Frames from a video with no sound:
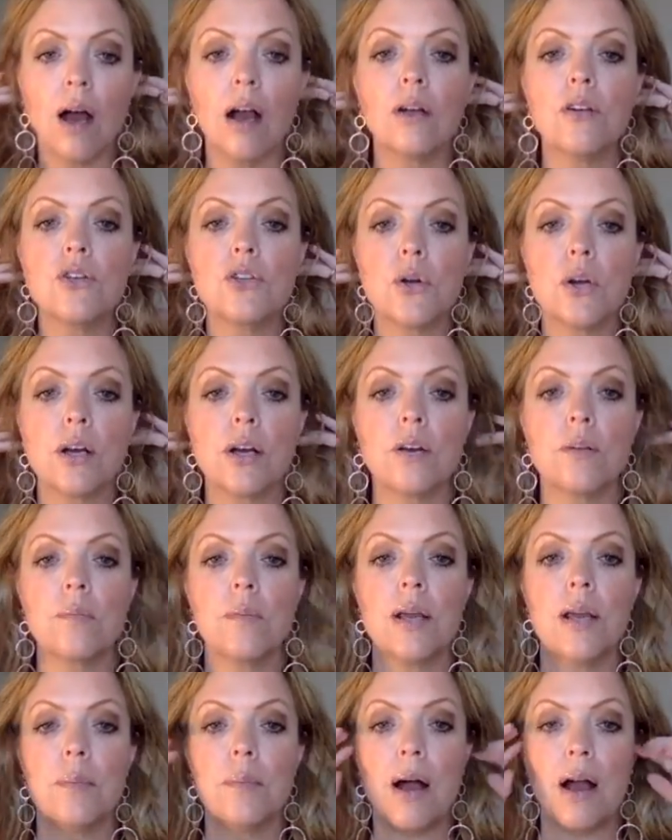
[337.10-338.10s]
triggered
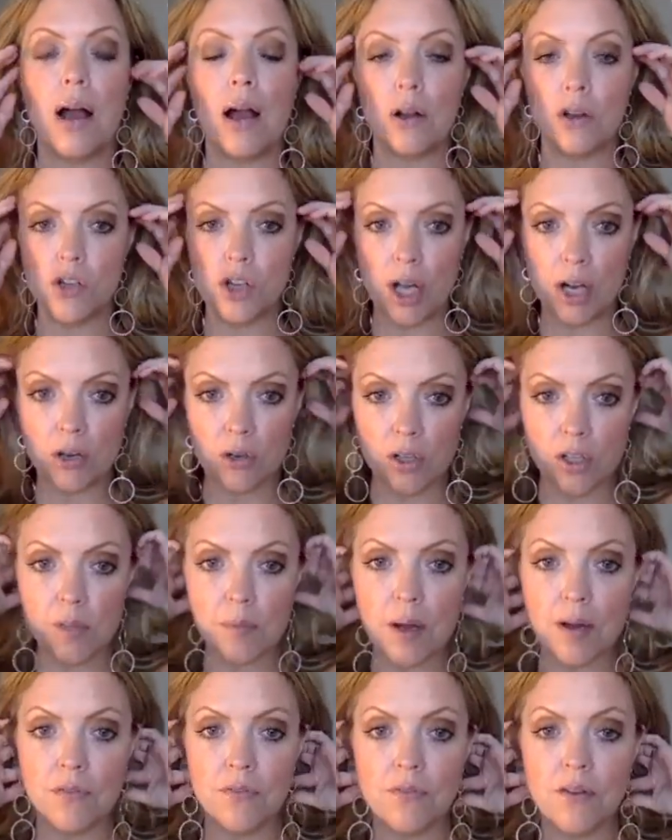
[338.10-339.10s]
me about how generous
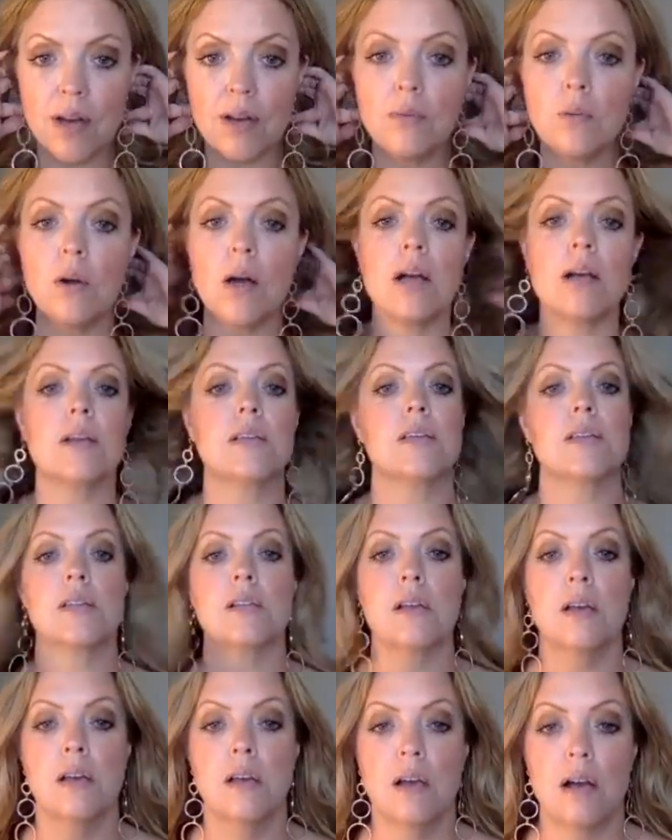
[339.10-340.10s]
my friend was
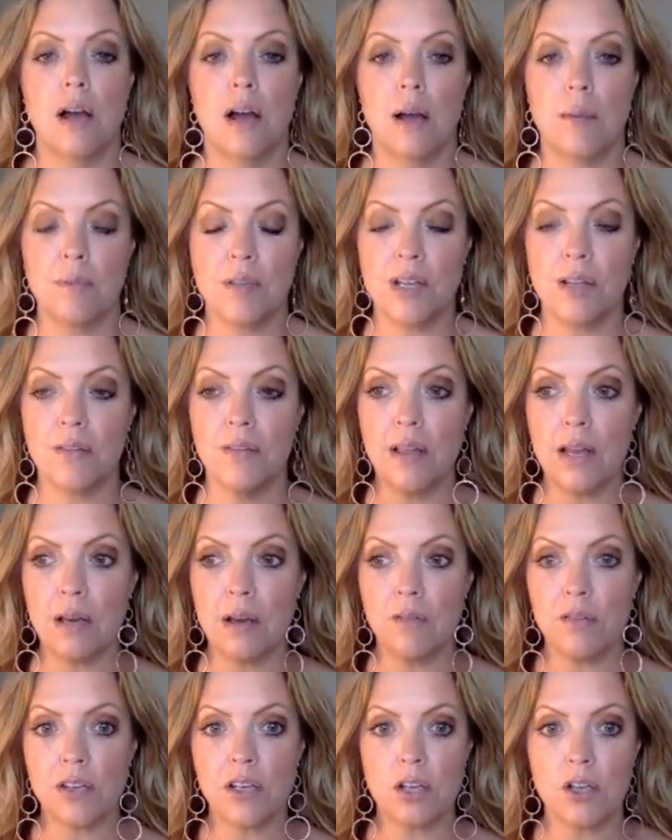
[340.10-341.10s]
to think
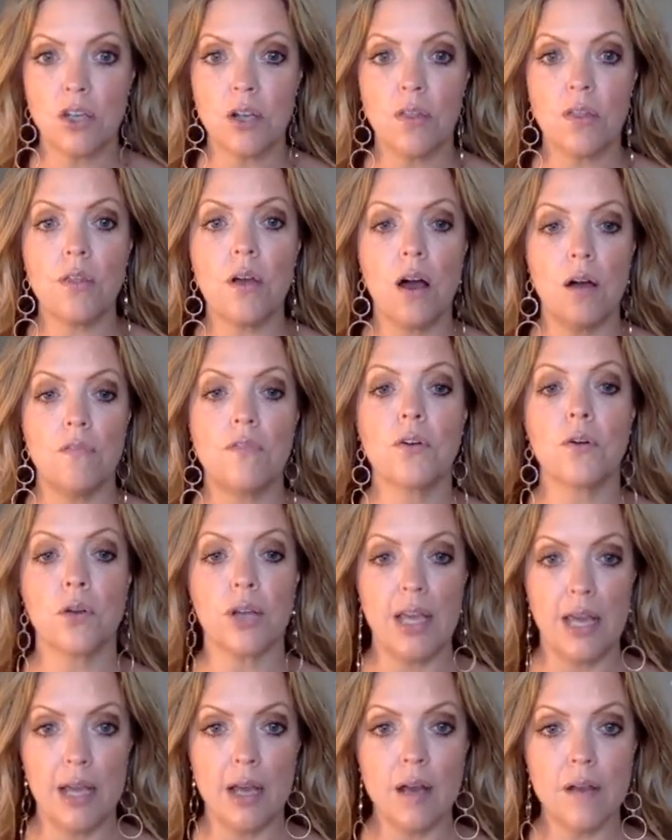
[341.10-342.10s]
of such a thoughtful
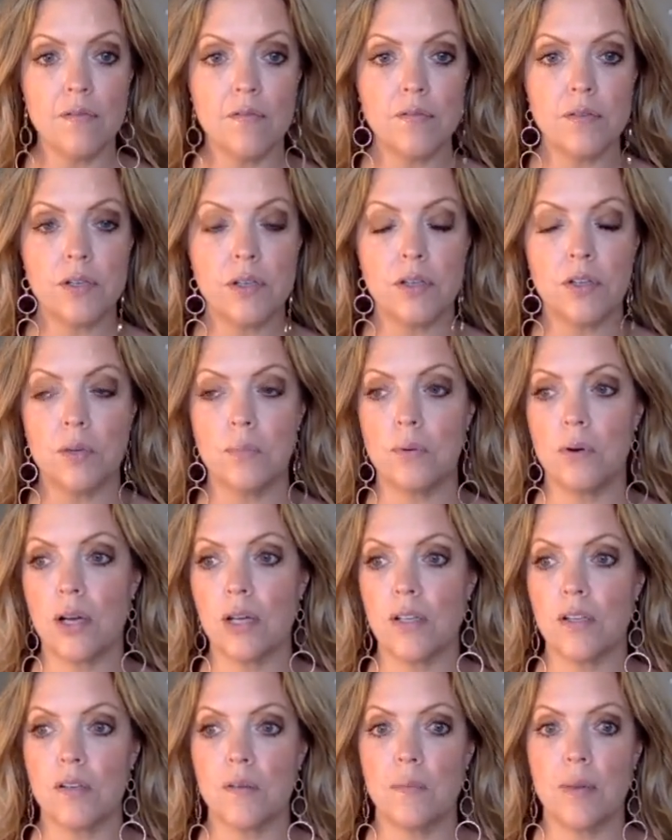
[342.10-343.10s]
gift to
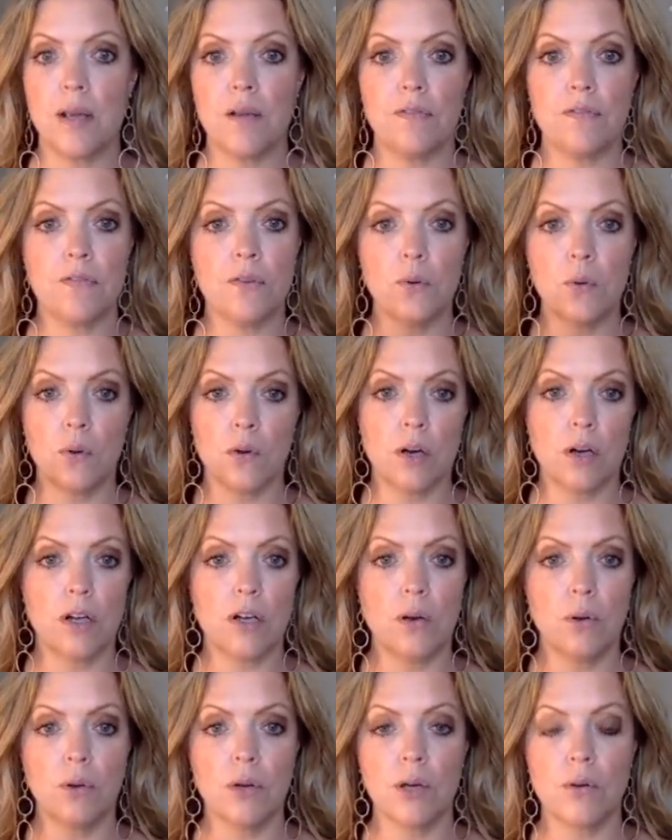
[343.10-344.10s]
bring to me for
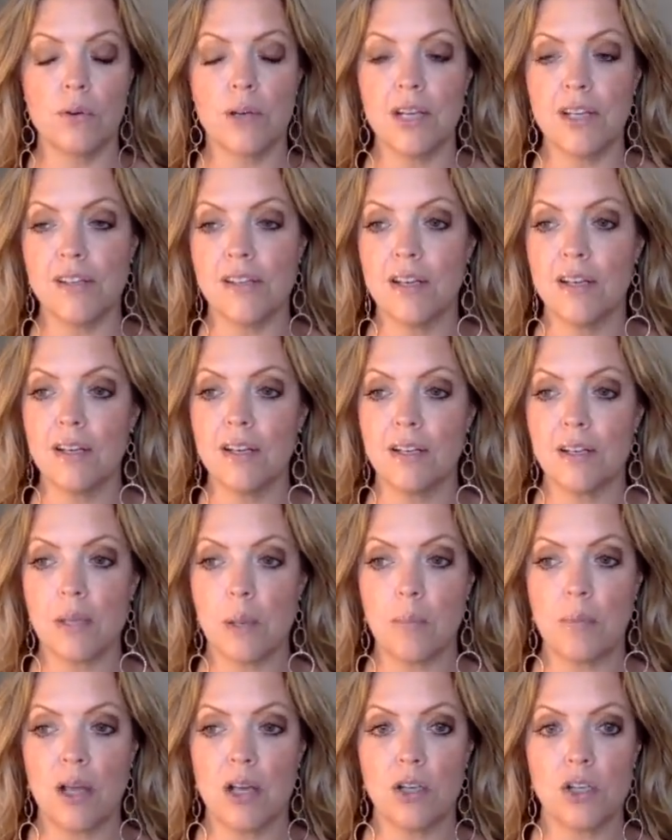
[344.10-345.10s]
no good reason,
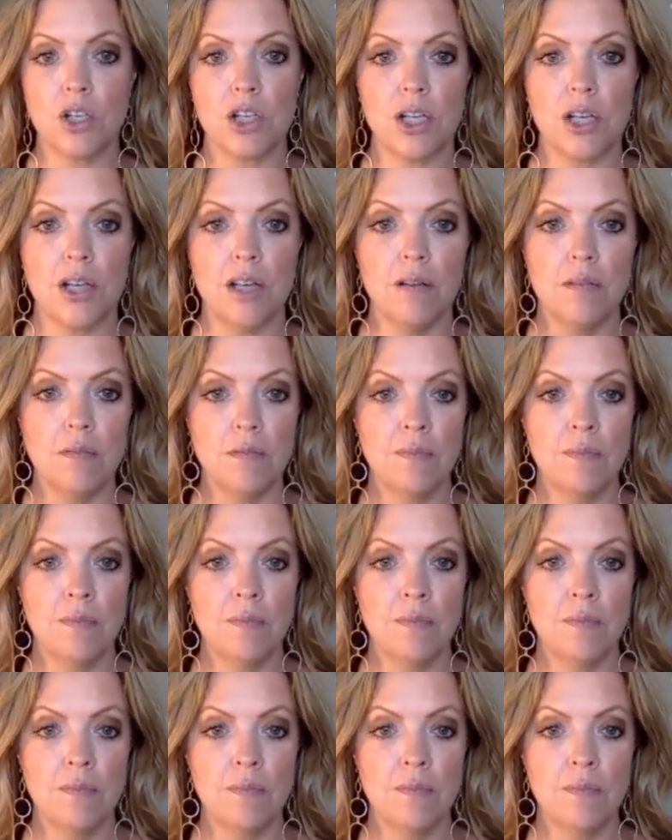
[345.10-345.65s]
except that she